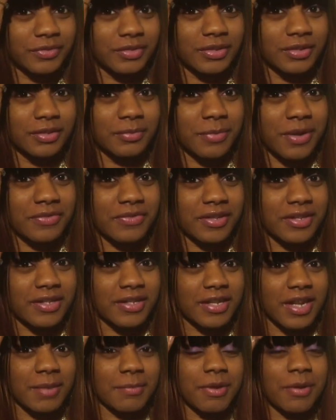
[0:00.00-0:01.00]
I think
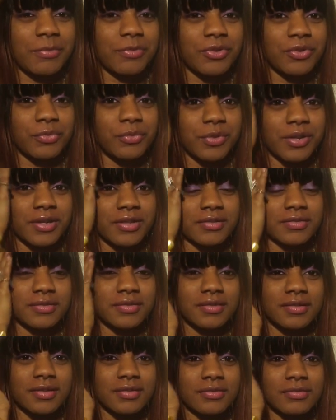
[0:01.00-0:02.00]
it came out pretty well.
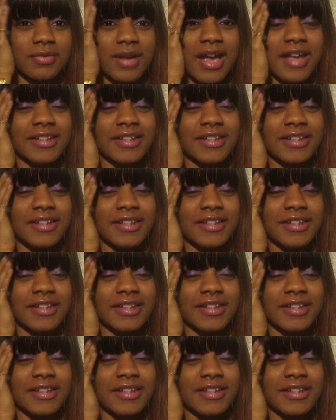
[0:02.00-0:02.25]
So